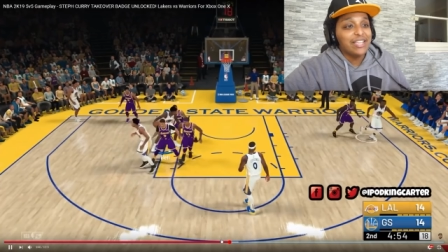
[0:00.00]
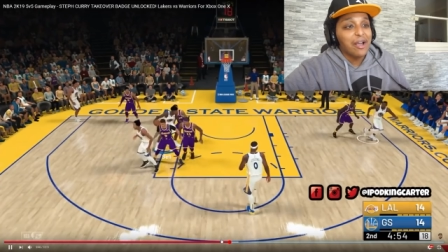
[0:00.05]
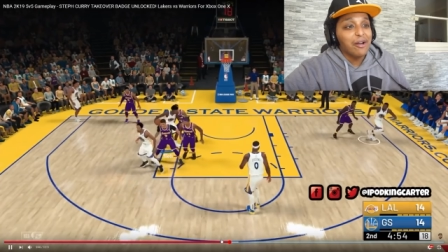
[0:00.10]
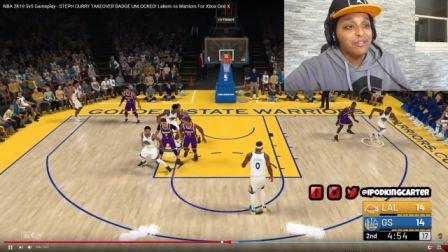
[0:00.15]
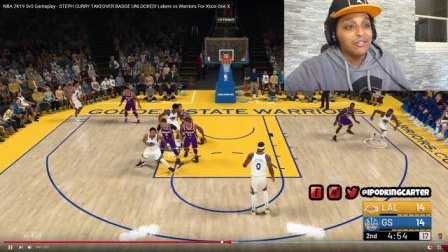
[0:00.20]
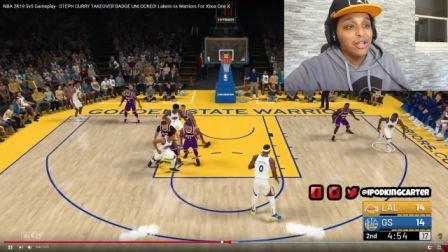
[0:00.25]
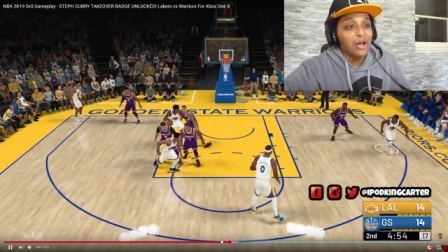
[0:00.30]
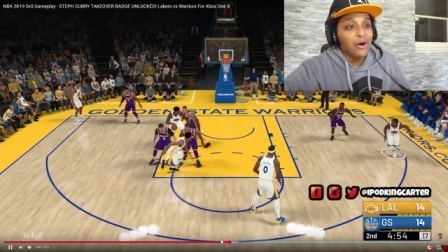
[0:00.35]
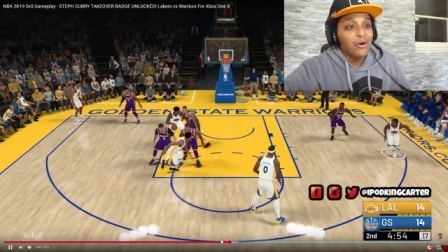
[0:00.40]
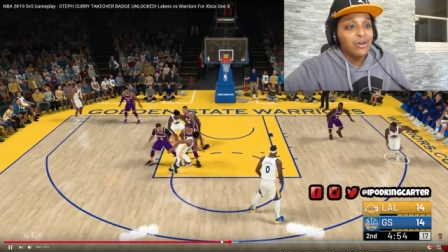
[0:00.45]

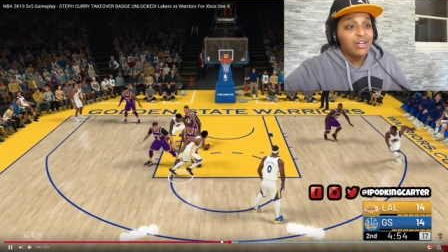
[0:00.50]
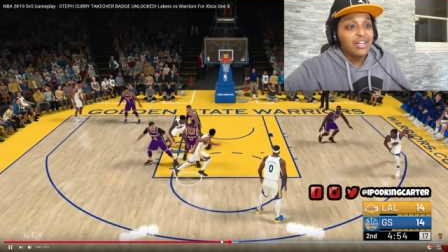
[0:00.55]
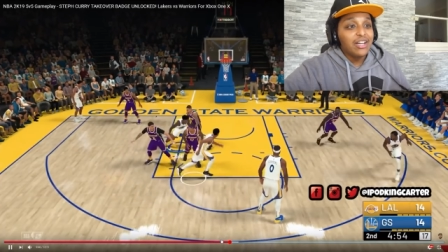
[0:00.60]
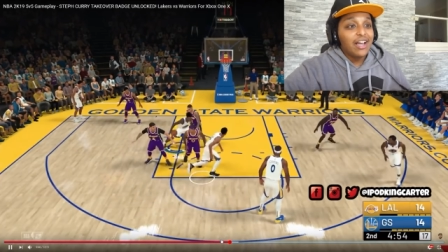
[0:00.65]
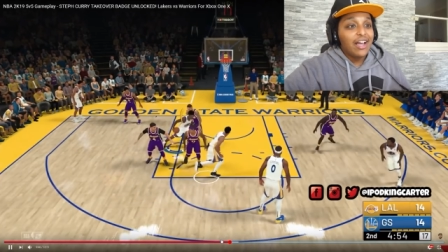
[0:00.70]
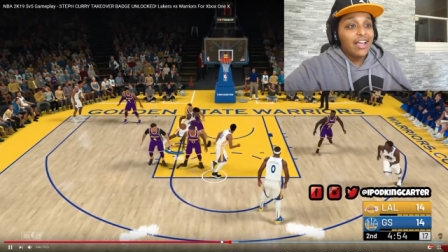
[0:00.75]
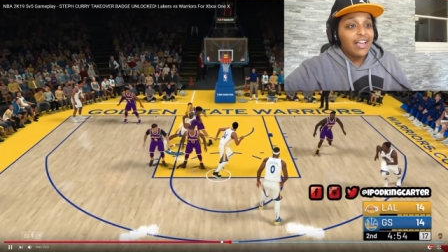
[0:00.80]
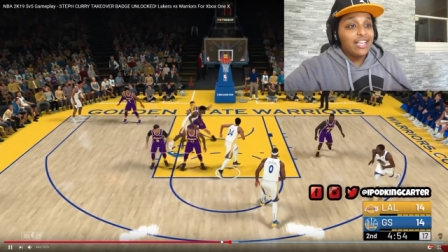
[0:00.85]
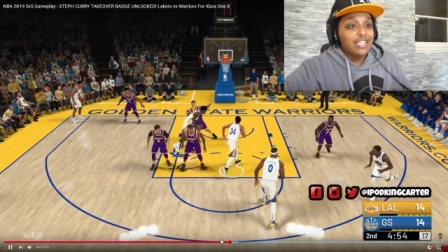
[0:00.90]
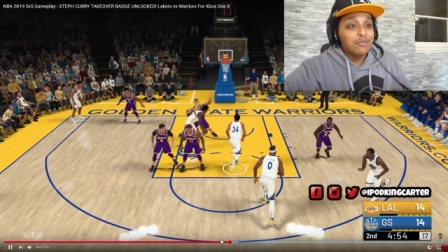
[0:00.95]
down low,
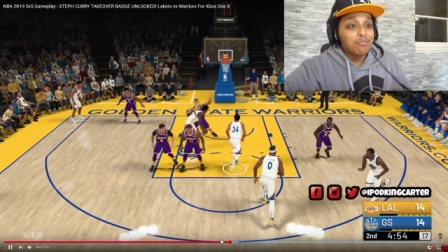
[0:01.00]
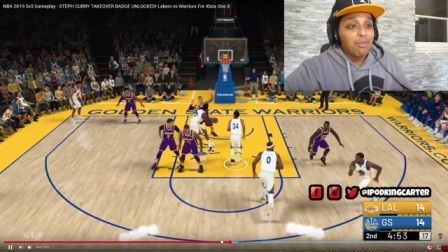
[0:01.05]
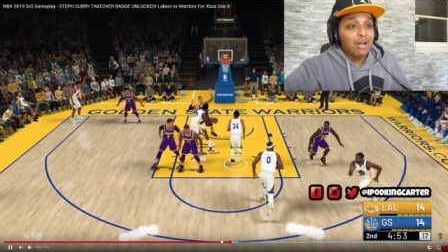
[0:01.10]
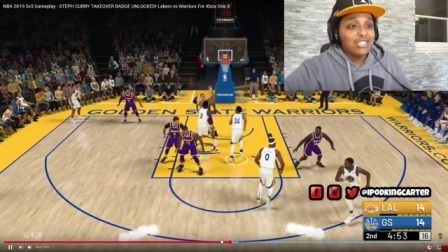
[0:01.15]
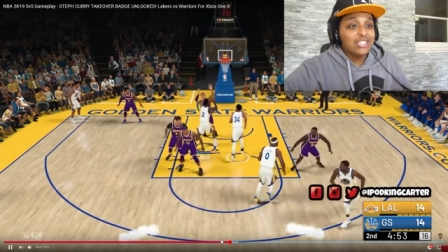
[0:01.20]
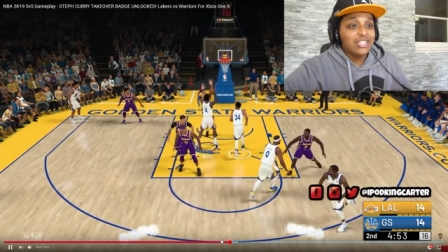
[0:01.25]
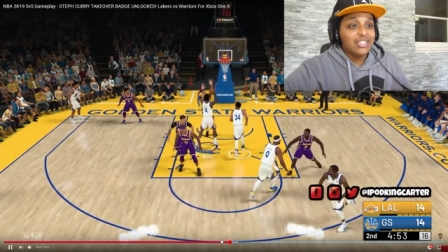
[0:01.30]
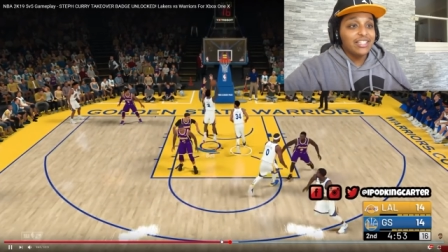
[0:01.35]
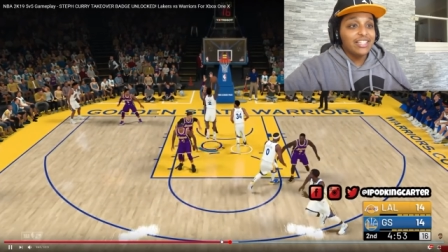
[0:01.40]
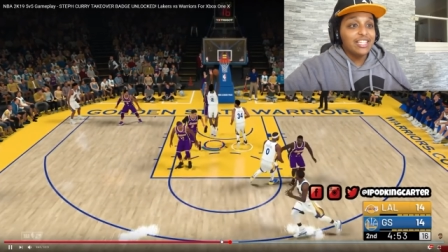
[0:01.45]
is
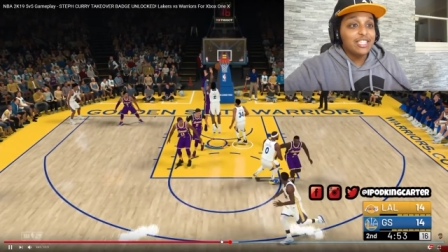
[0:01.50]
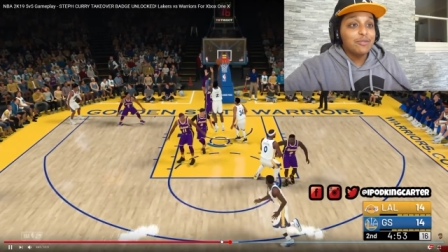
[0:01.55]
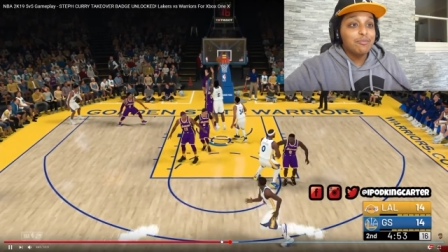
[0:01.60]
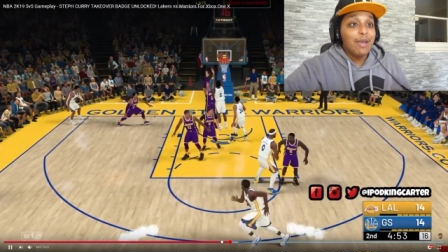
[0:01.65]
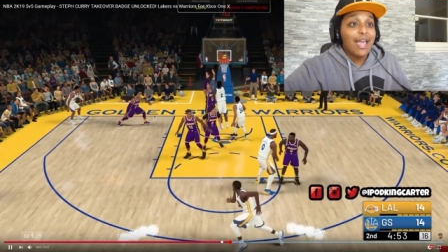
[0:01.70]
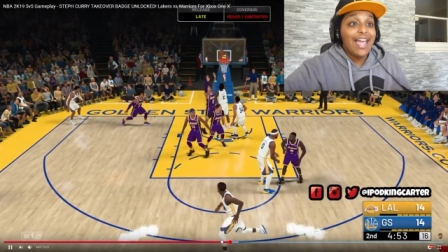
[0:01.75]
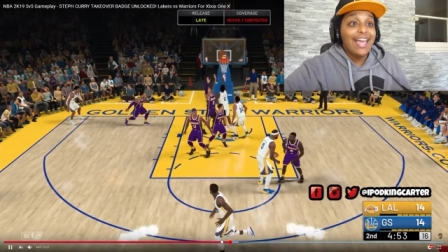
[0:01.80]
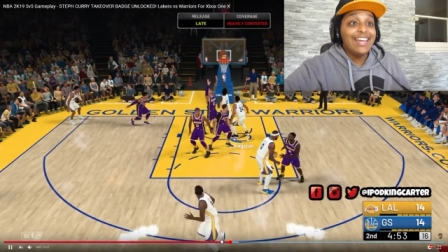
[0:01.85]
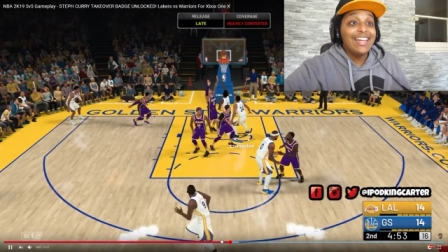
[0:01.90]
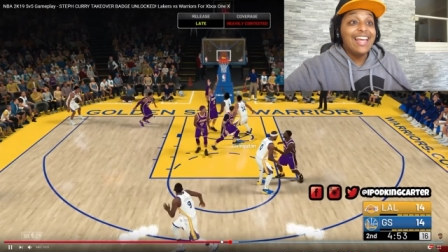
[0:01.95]
muscling his
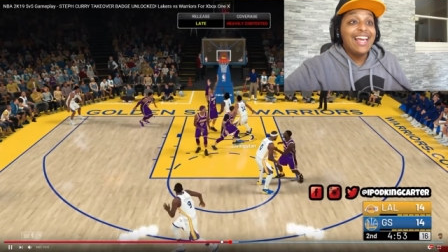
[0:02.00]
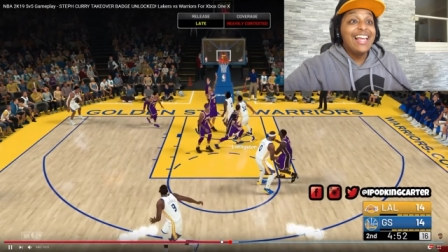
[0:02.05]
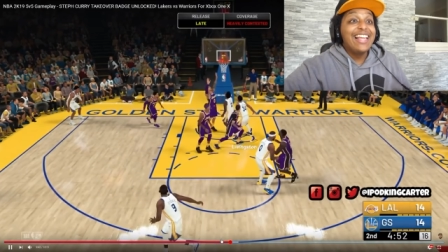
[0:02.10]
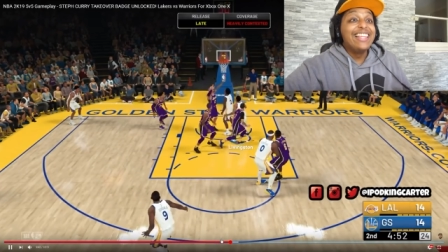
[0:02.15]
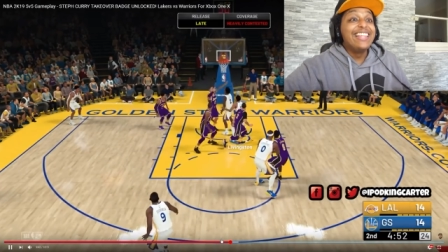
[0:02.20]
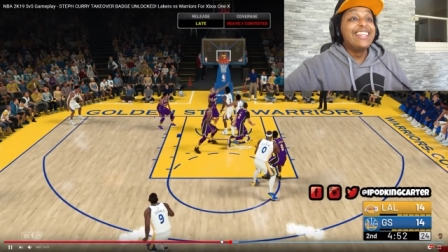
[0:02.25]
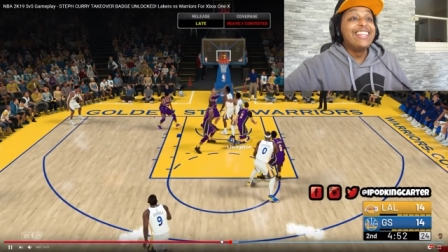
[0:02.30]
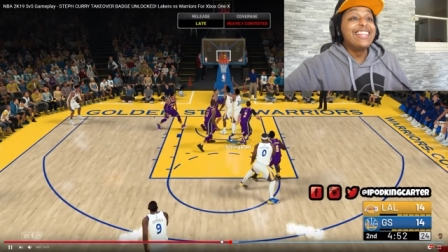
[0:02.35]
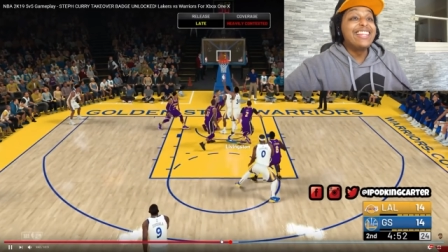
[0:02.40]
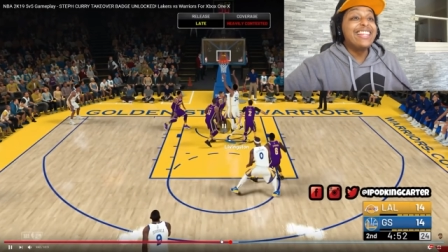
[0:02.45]
man,
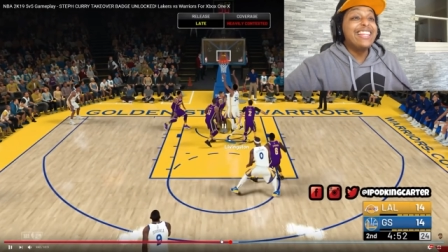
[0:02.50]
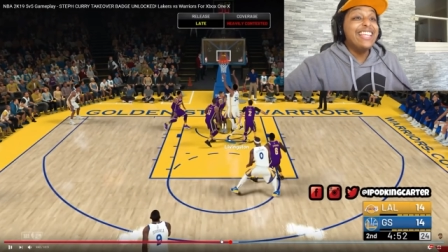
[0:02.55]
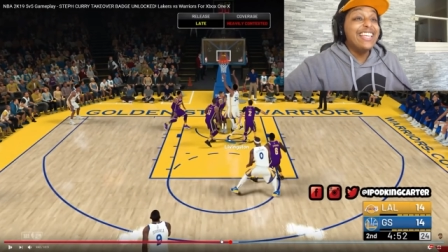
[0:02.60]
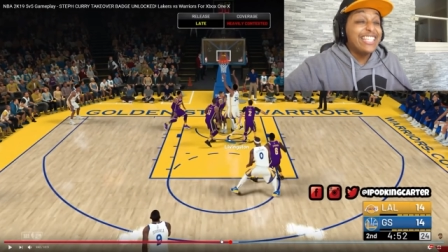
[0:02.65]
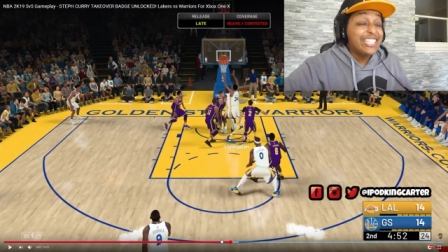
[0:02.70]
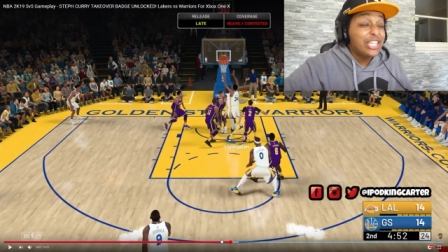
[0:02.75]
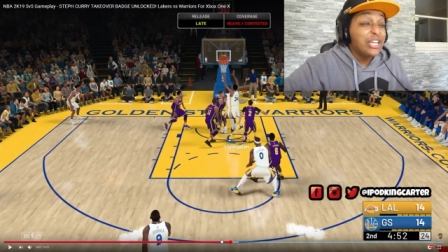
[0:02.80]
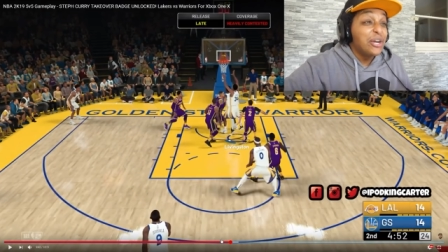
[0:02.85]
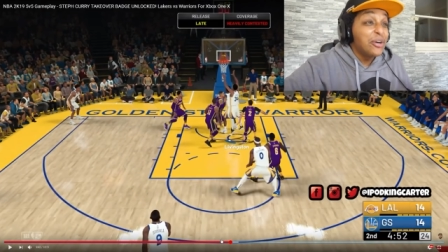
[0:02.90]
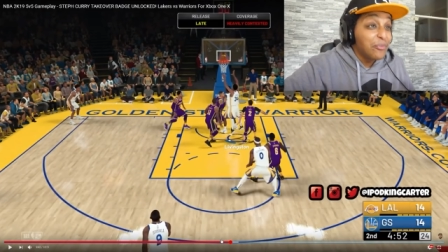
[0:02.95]

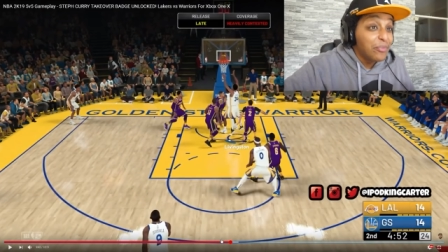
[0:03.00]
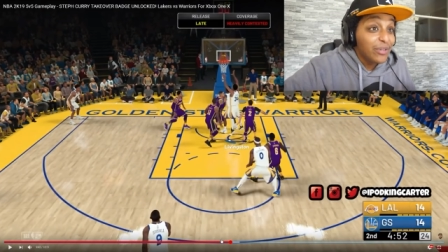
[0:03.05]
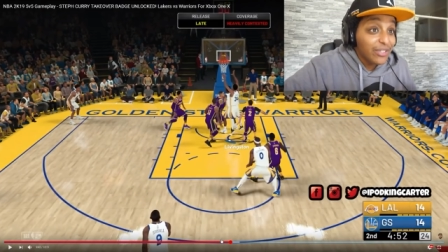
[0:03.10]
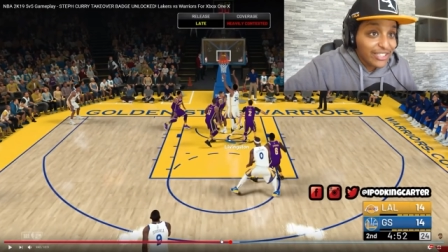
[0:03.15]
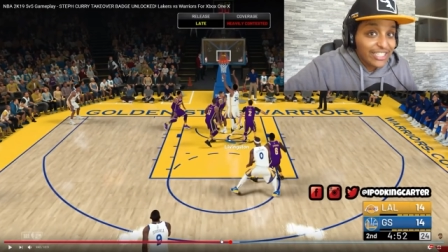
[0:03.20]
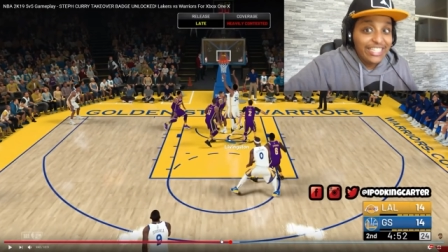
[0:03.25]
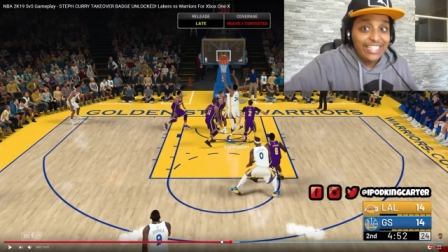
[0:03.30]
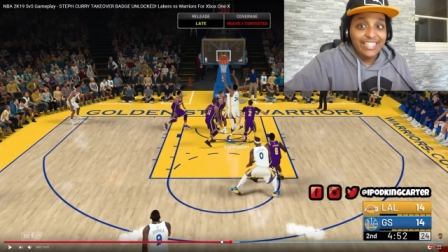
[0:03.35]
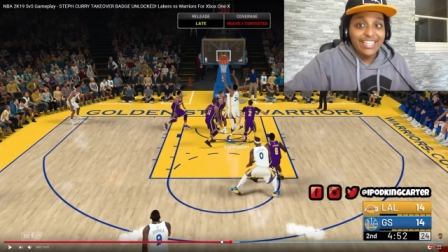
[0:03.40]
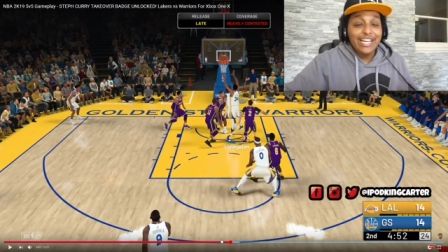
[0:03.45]

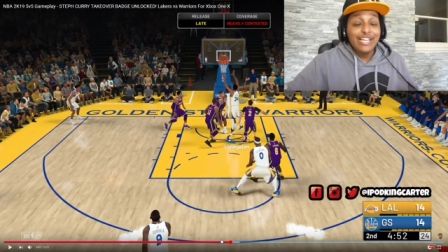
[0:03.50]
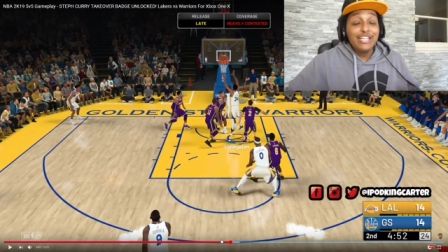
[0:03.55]
literally